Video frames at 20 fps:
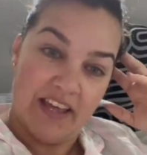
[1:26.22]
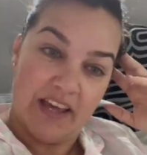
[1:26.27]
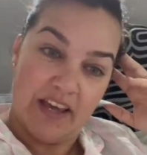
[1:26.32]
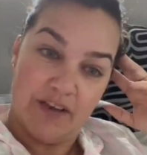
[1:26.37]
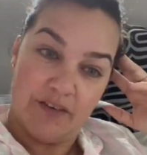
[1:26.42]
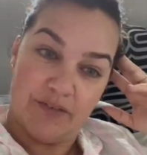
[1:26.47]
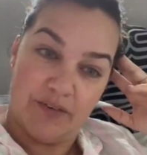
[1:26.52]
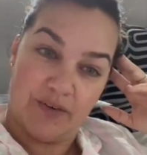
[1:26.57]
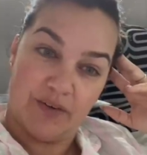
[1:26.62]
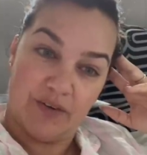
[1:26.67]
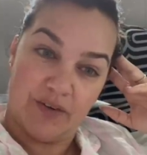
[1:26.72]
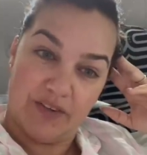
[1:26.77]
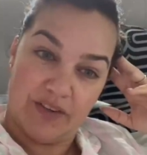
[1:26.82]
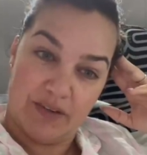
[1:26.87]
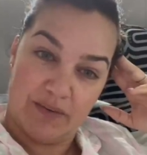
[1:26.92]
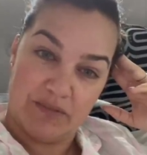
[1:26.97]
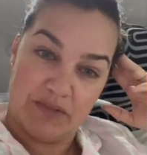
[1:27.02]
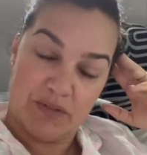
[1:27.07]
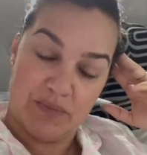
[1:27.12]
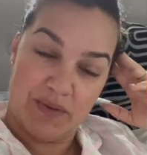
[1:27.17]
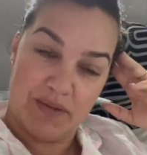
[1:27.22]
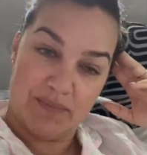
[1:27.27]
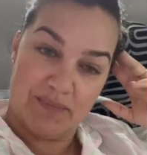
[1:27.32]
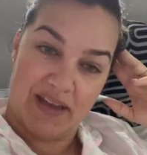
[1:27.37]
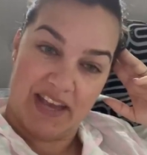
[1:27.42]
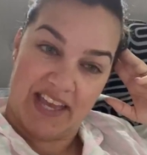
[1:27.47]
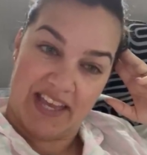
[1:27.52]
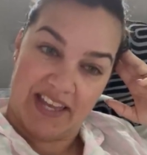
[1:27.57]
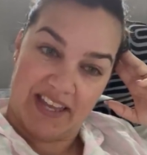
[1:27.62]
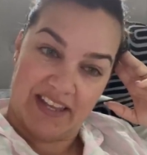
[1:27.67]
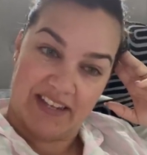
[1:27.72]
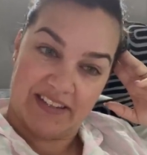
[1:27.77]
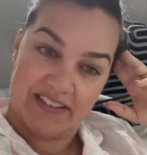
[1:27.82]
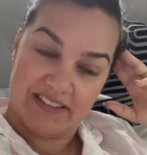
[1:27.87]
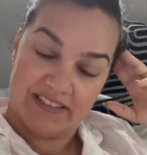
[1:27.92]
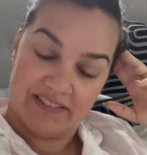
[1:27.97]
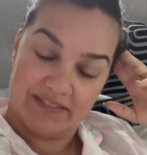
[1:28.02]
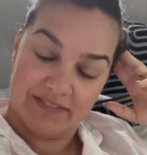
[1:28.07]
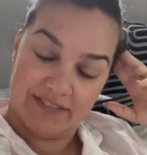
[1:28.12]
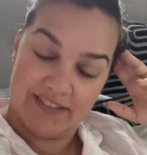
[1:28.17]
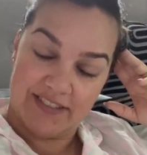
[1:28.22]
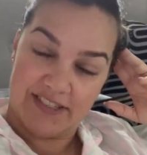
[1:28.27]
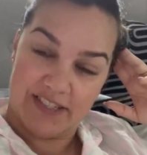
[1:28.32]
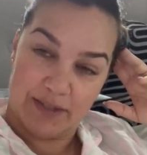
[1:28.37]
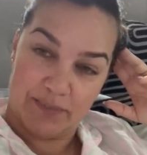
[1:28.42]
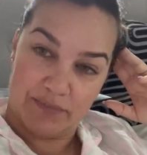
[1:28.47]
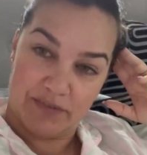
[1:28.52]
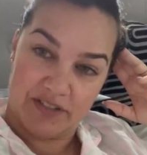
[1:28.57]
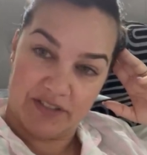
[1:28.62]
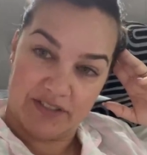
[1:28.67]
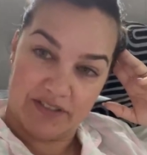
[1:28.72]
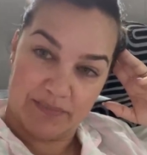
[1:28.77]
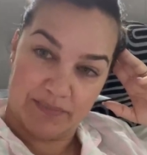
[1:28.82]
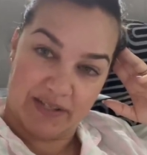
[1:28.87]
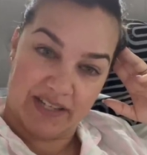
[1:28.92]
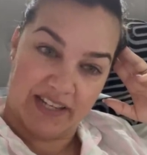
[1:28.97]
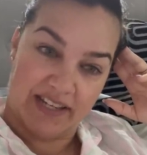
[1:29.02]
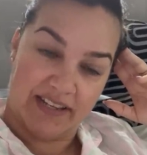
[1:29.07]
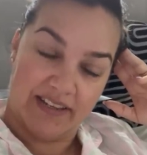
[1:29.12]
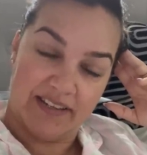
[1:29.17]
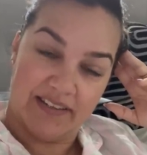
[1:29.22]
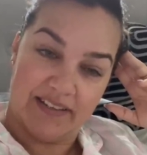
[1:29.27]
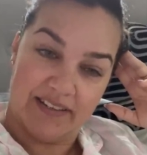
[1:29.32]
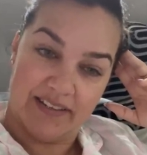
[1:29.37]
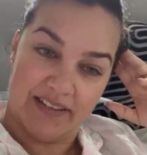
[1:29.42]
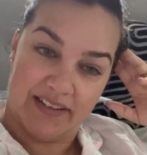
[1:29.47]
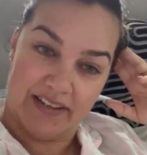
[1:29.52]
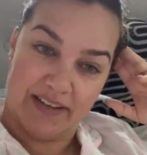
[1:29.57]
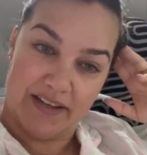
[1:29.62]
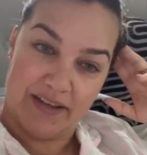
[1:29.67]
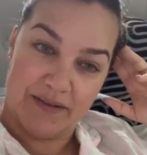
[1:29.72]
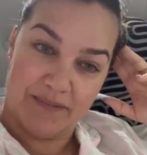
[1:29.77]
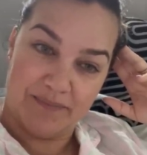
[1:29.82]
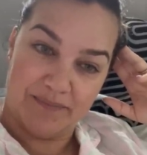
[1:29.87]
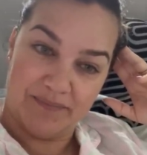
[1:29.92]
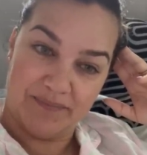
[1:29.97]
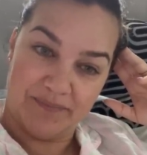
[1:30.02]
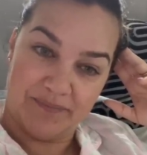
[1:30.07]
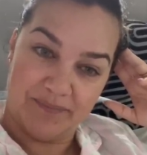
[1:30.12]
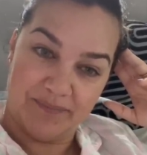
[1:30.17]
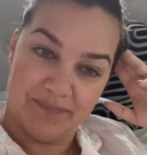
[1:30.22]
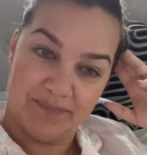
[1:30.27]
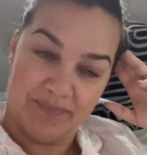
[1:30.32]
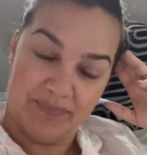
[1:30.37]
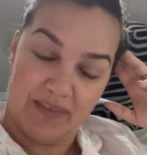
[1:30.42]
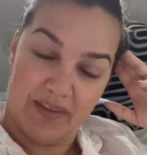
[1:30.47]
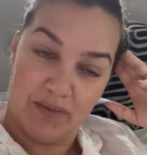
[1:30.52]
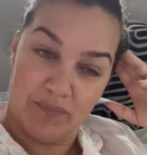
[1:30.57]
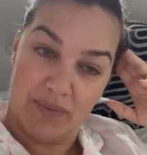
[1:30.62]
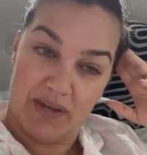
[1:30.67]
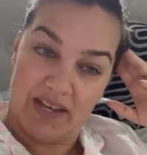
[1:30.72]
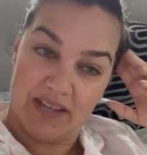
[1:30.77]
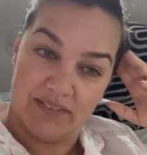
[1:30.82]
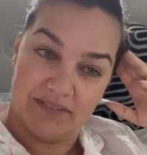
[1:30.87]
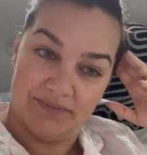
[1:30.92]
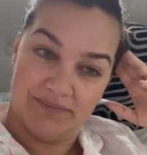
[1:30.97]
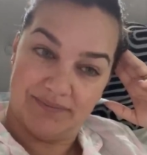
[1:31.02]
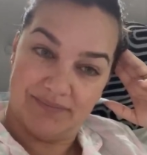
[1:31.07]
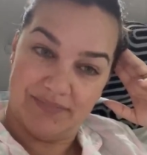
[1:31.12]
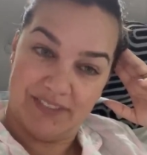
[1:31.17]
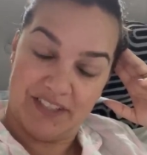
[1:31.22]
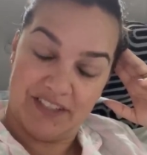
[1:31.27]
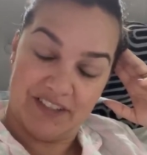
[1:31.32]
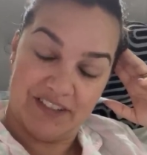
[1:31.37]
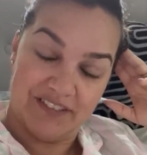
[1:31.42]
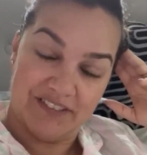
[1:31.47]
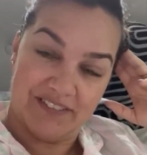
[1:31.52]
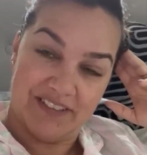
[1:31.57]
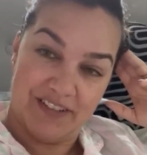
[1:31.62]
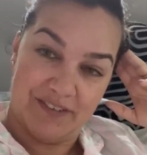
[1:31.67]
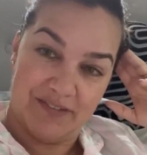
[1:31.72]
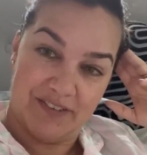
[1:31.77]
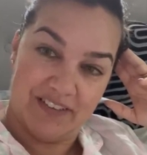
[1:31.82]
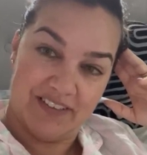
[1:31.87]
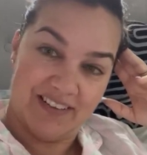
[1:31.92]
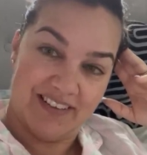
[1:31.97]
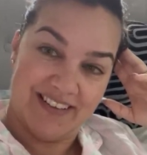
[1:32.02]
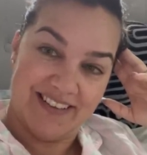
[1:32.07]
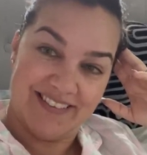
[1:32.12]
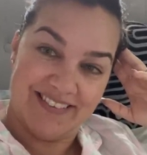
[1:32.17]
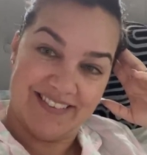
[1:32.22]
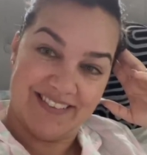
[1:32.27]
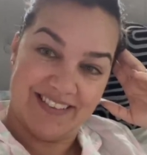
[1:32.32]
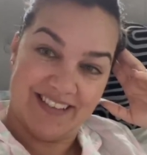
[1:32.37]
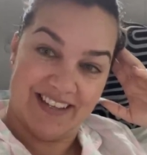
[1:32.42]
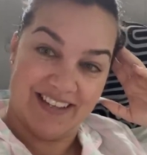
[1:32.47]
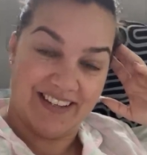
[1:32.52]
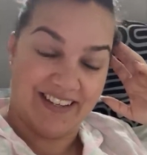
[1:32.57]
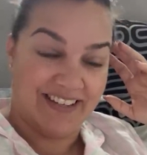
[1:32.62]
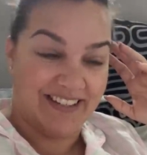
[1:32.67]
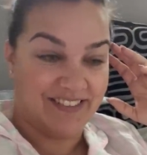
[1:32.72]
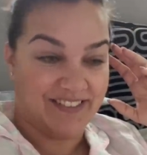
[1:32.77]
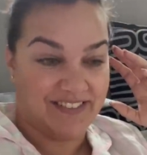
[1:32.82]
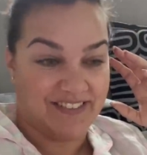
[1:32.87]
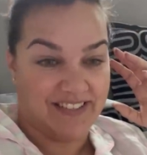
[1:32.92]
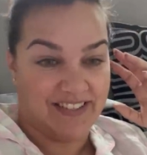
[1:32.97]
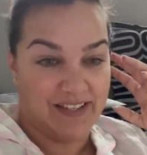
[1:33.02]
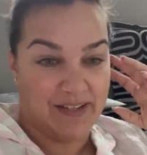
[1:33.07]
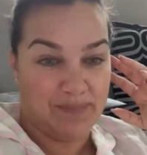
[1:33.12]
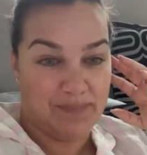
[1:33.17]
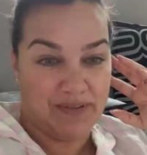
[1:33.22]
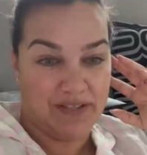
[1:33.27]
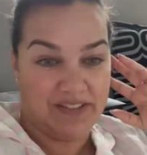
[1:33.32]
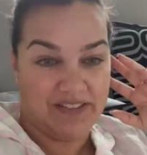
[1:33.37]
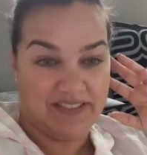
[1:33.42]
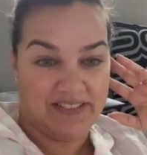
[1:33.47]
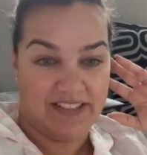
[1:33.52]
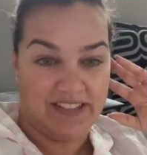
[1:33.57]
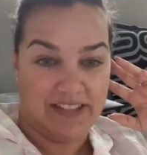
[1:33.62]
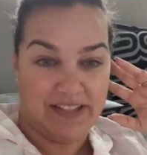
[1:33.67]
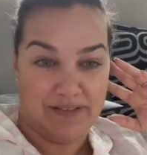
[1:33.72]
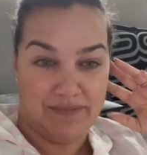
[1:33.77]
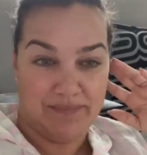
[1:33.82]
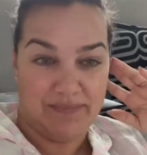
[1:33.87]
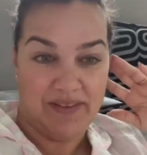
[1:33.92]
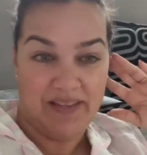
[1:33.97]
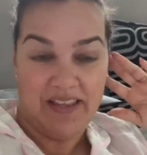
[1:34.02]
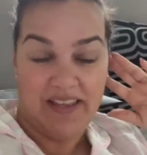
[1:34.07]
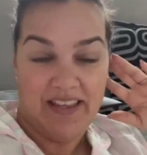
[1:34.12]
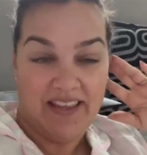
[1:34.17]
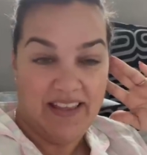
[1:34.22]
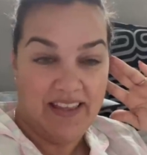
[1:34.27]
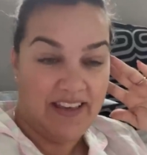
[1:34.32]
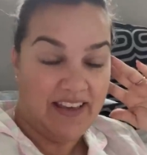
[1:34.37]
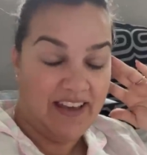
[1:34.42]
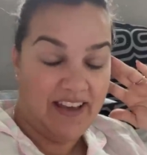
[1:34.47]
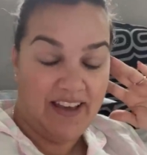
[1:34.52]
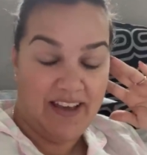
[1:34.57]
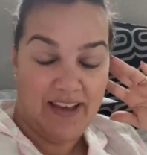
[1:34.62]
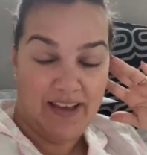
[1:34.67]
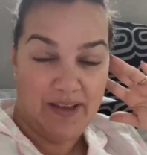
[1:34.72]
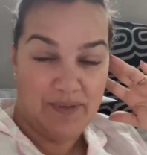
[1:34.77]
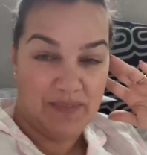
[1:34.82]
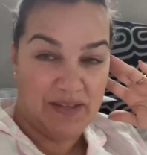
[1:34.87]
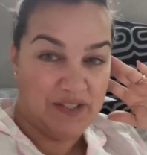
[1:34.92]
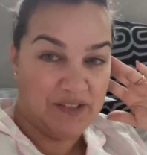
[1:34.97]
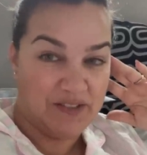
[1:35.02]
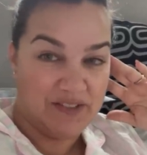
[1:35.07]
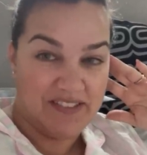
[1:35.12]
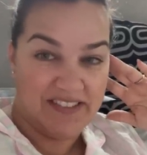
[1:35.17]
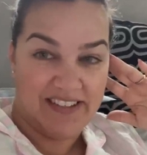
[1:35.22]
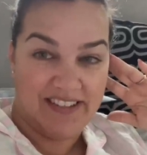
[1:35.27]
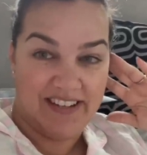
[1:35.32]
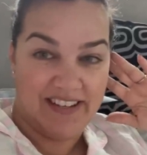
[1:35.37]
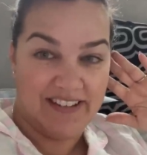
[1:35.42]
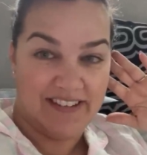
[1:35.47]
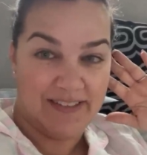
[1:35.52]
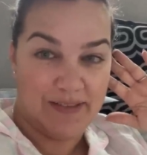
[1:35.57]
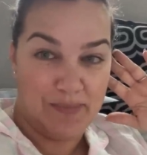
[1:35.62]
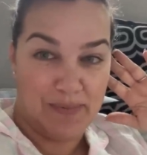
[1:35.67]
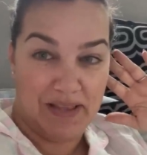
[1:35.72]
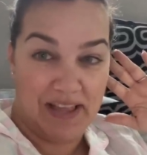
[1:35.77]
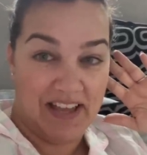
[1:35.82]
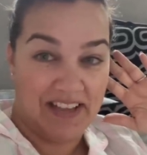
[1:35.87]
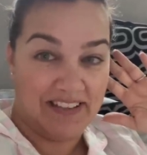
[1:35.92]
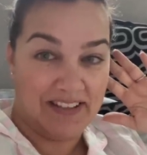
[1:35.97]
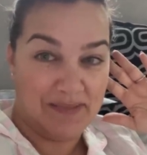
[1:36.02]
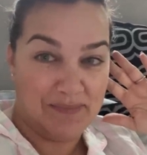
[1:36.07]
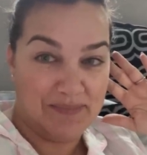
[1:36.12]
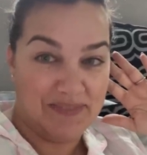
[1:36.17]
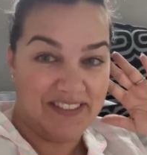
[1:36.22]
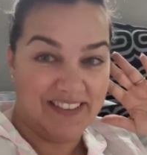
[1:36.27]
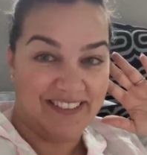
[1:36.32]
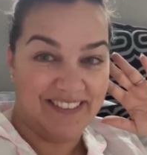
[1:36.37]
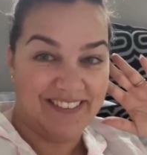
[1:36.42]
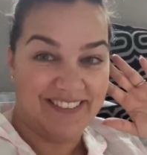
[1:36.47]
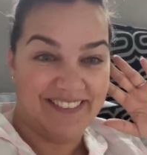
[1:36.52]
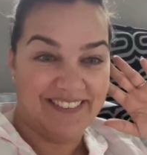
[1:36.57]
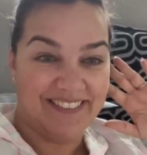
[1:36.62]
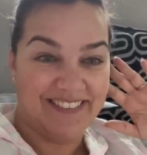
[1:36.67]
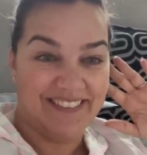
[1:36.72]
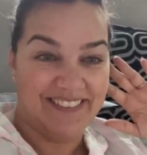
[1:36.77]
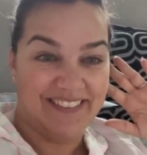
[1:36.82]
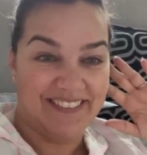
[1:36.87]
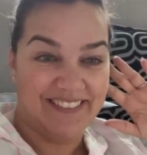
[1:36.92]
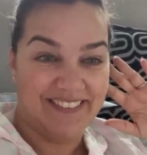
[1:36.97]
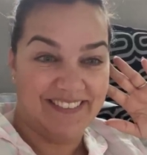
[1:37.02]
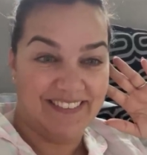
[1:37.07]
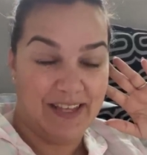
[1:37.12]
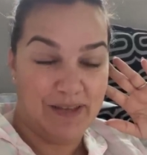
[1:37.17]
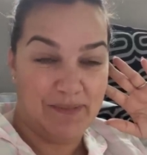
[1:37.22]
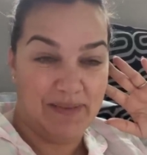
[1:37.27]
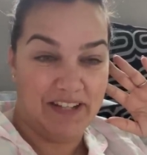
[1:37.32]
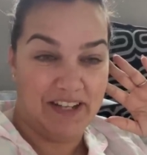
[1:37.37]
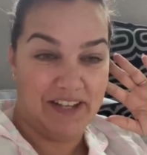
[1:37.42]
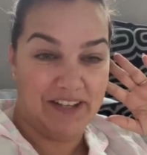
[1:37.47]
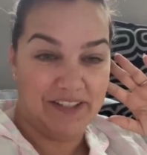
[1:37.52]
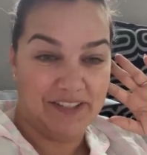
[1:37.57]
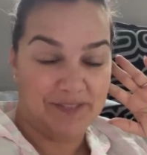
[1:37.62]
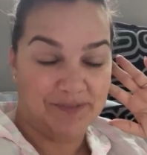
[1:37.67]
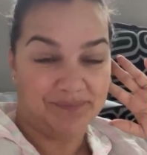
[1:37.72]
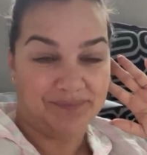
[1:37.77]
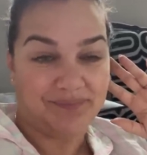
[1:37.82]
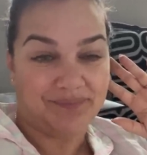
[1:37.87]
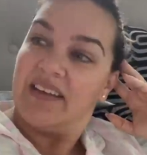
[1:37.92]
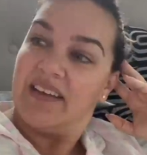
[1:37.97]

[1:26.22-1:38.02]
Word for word: for them to be made and shipped to me. Um, but, you know, if you guys are interested in purchasing them, I'm interested in supplying them. So you let me know.